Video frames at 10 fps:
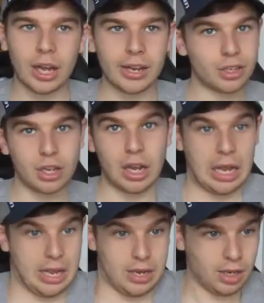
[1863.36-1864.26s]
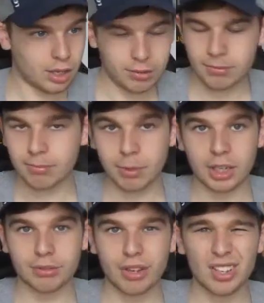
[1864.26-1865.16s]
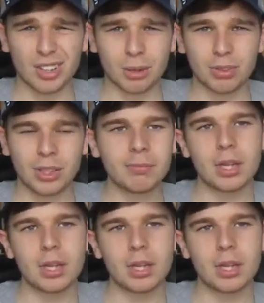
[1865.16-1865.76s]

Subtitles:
in my next video, hopefully.